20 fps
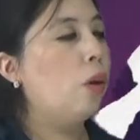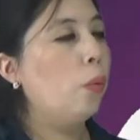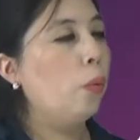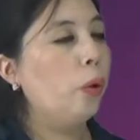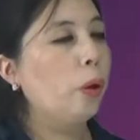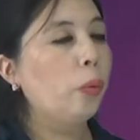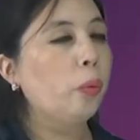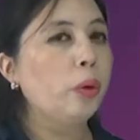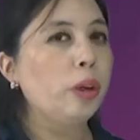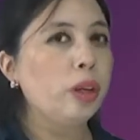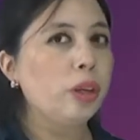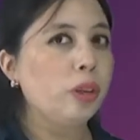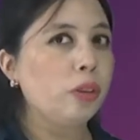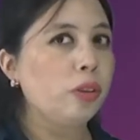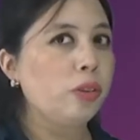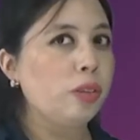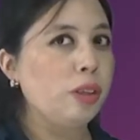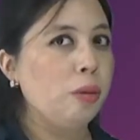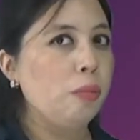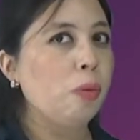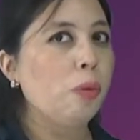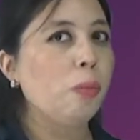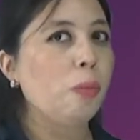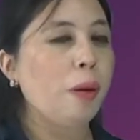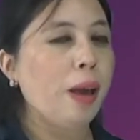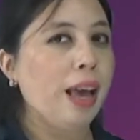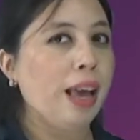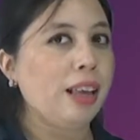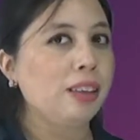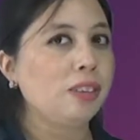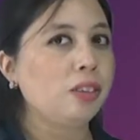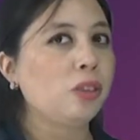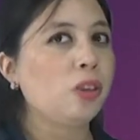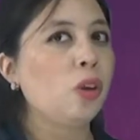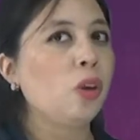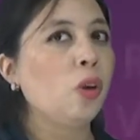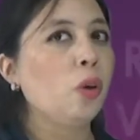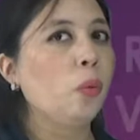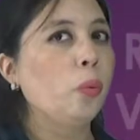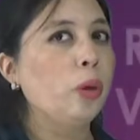When we use simple past,
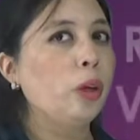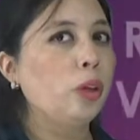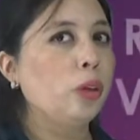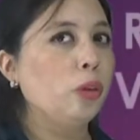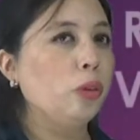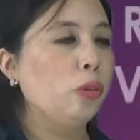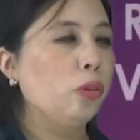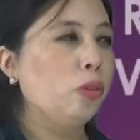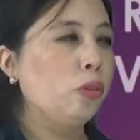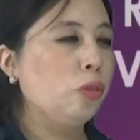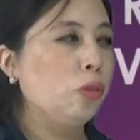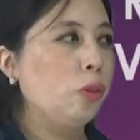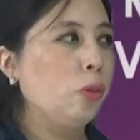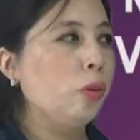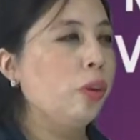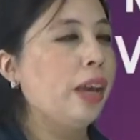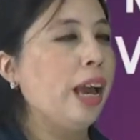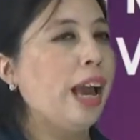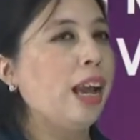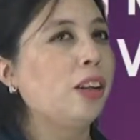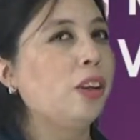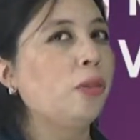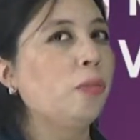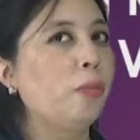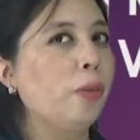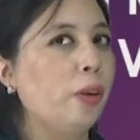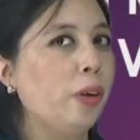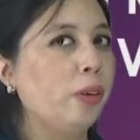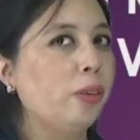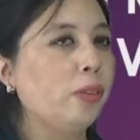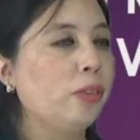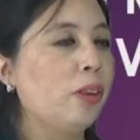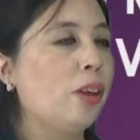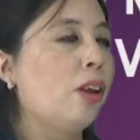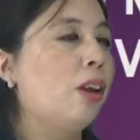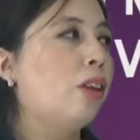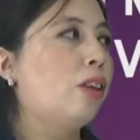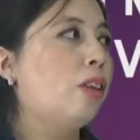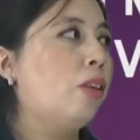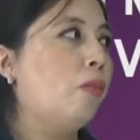we use two kinds of verbs.
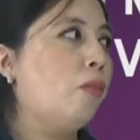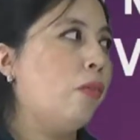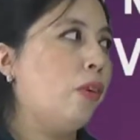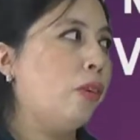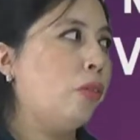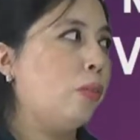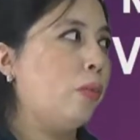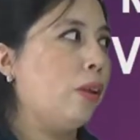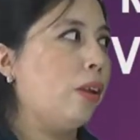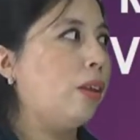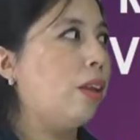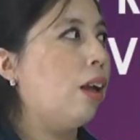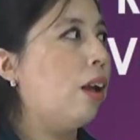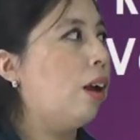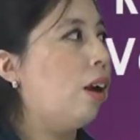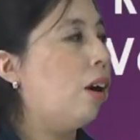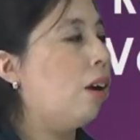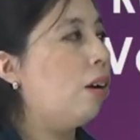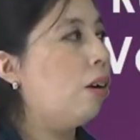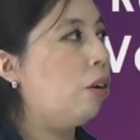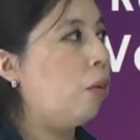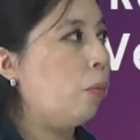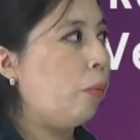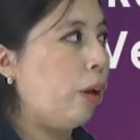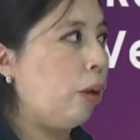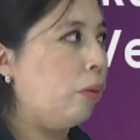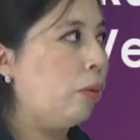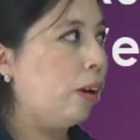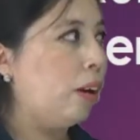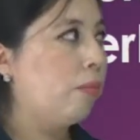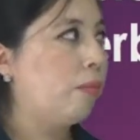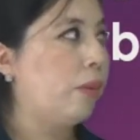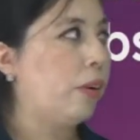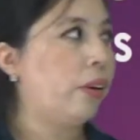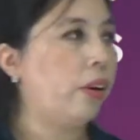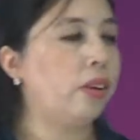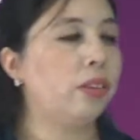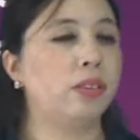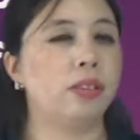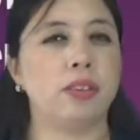The first one are regular
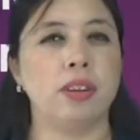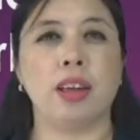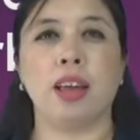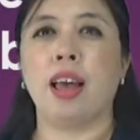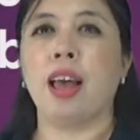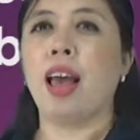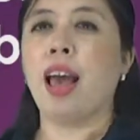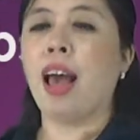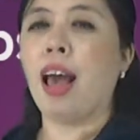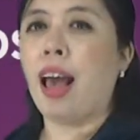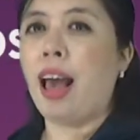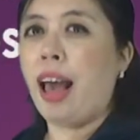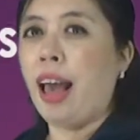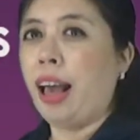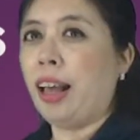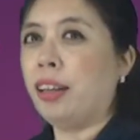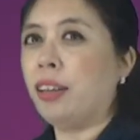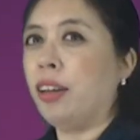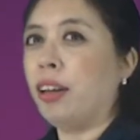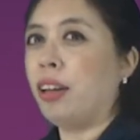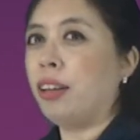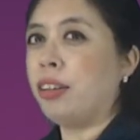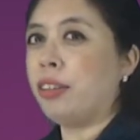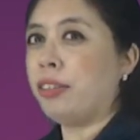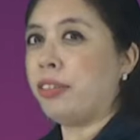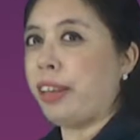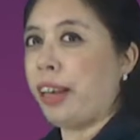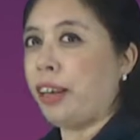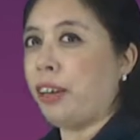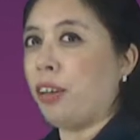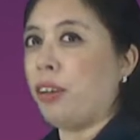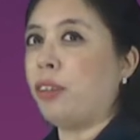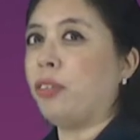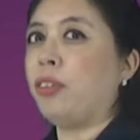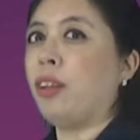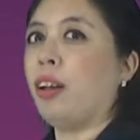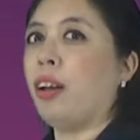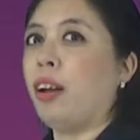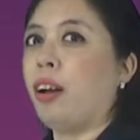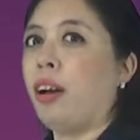verbs, and on the
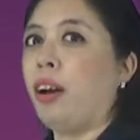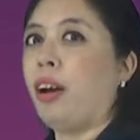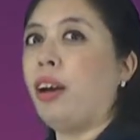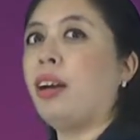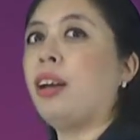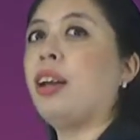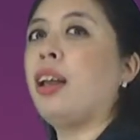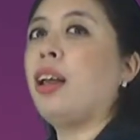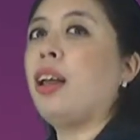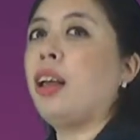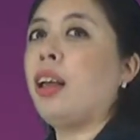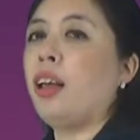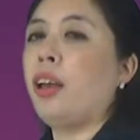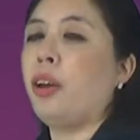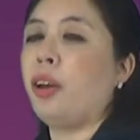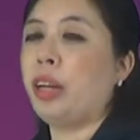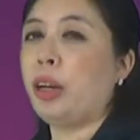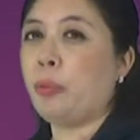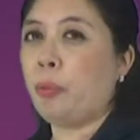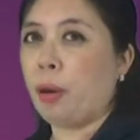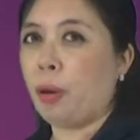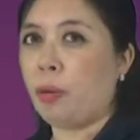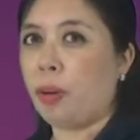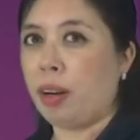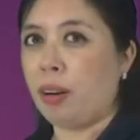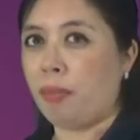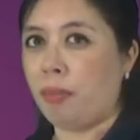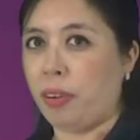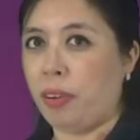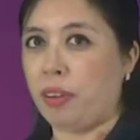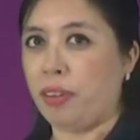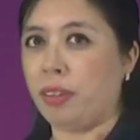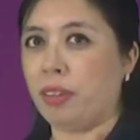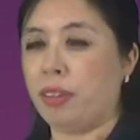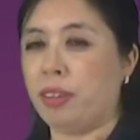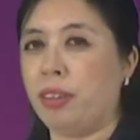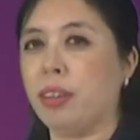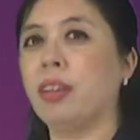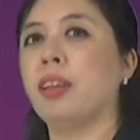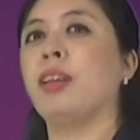second are irregular
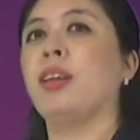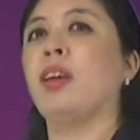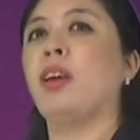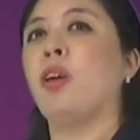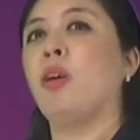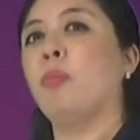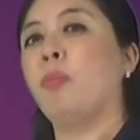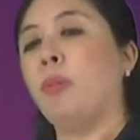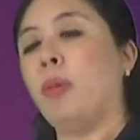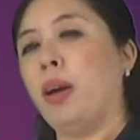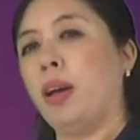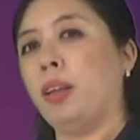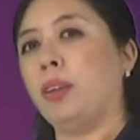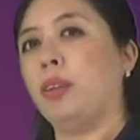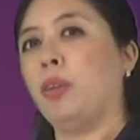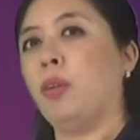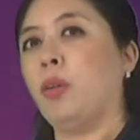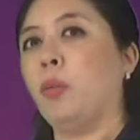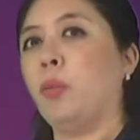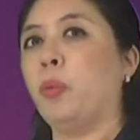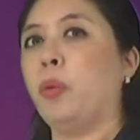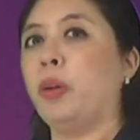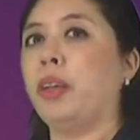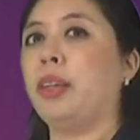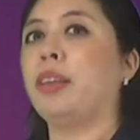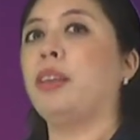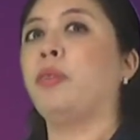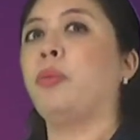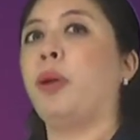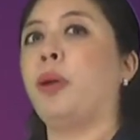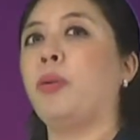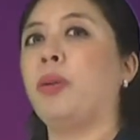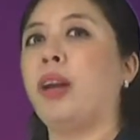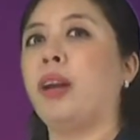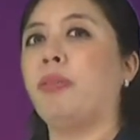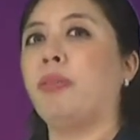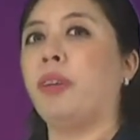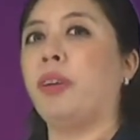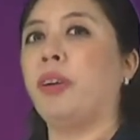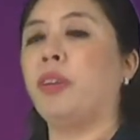verbs. But with regular
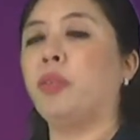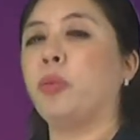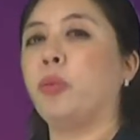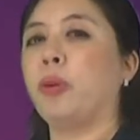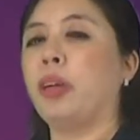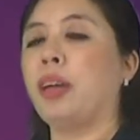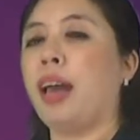verbs, we